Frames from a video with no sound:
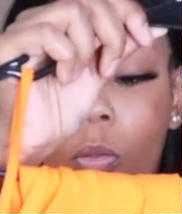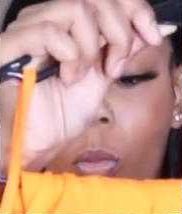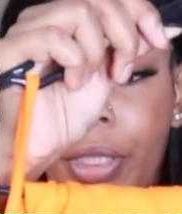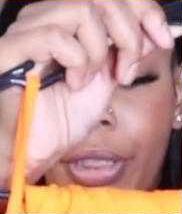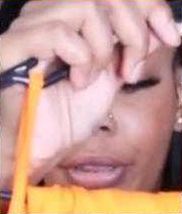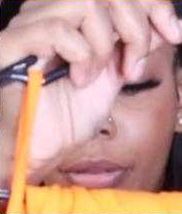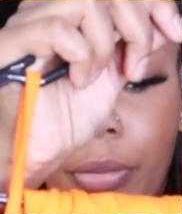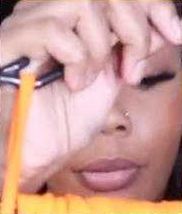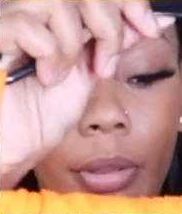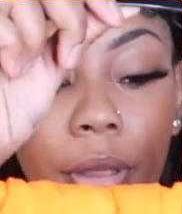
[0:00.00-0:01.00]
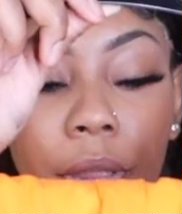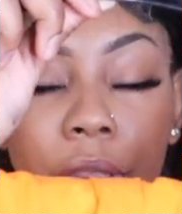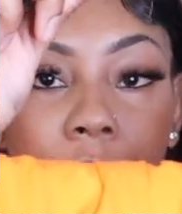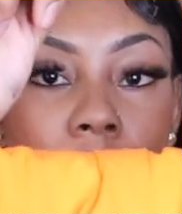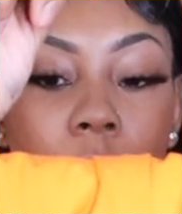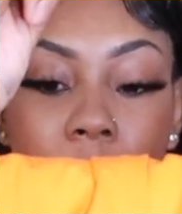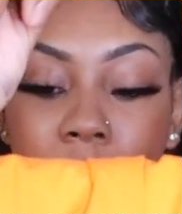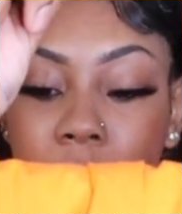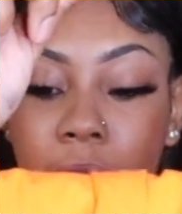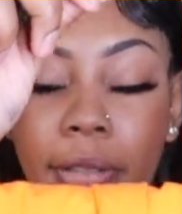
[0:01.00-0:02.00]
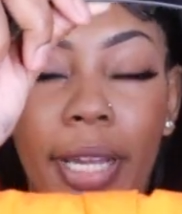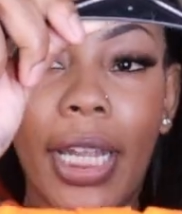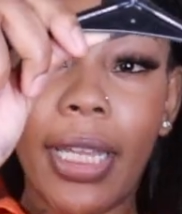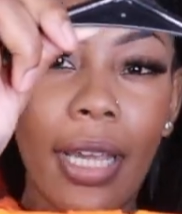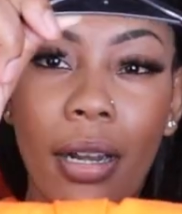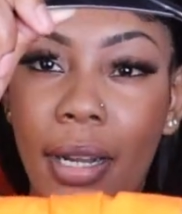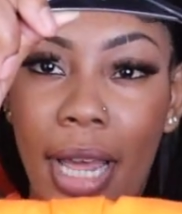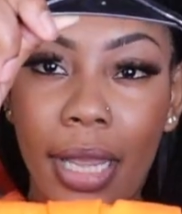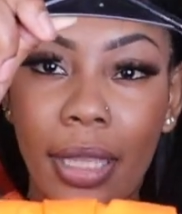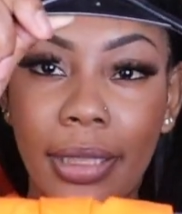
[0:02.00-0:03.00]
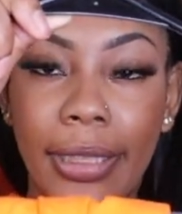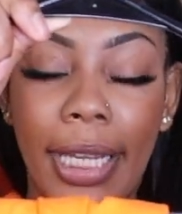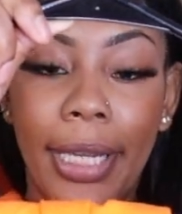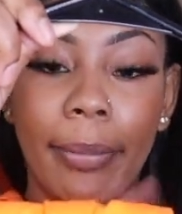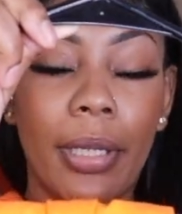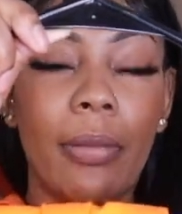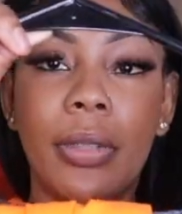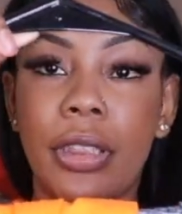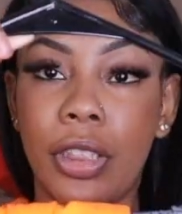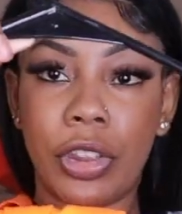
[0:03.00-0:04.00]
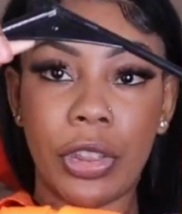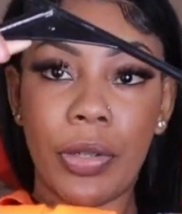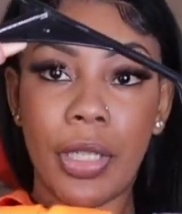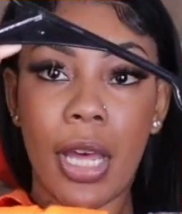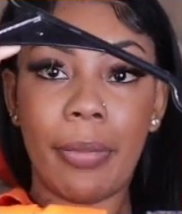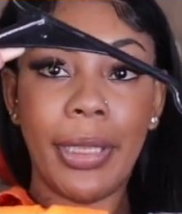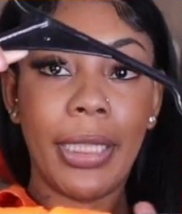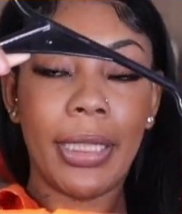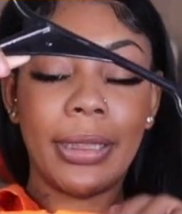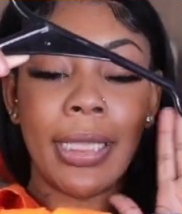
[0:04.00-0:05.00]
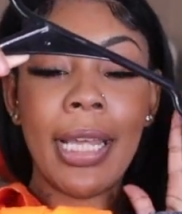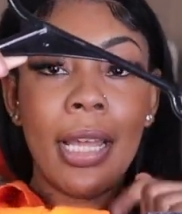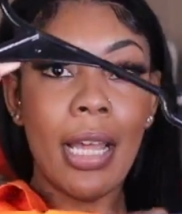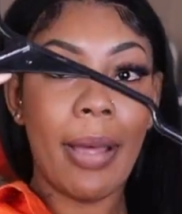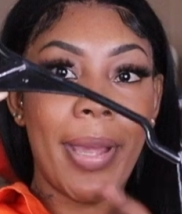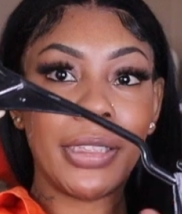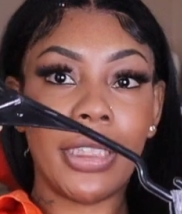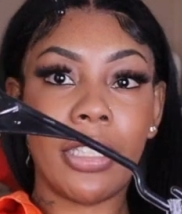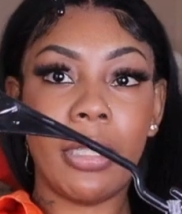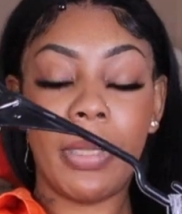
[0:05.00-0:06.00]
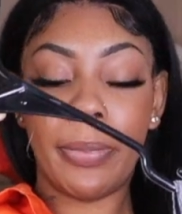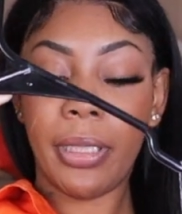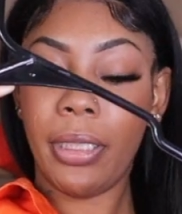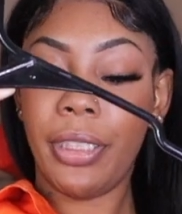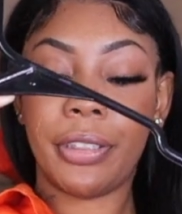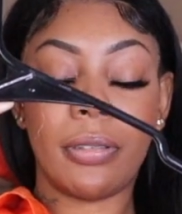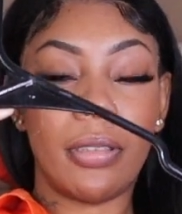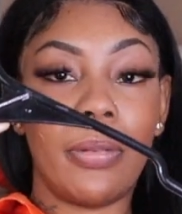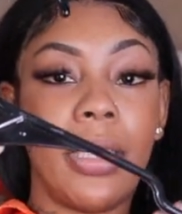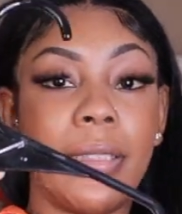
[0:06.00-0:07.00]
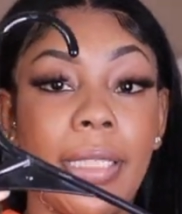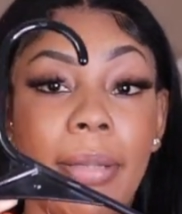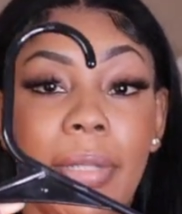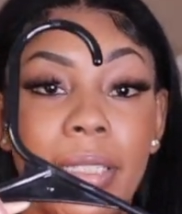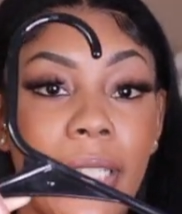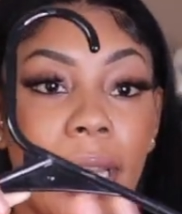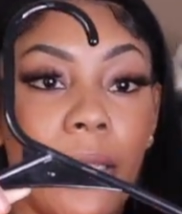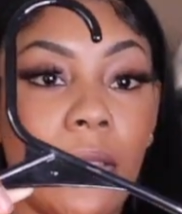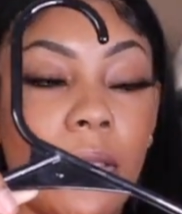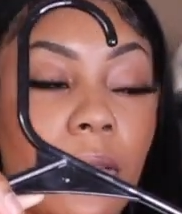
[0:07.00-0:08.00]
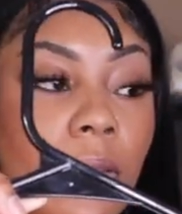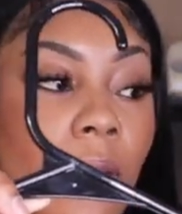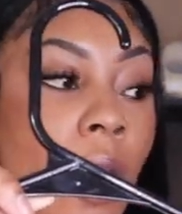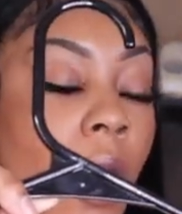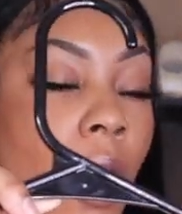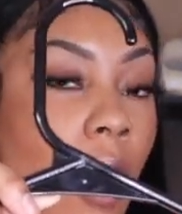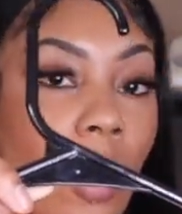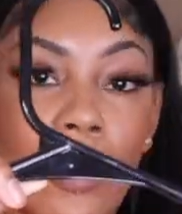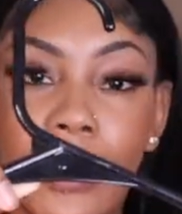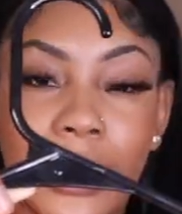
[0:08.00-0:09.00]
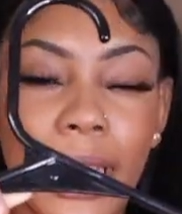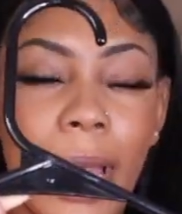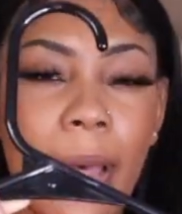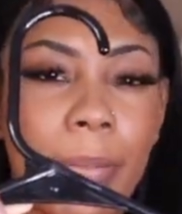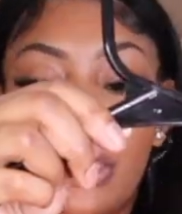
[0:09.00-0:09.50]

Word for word: One is orange, one is gray. They are not the same, but I'm gonna just show y'all because I'm actually gonna be putting these on with the same exact little over top.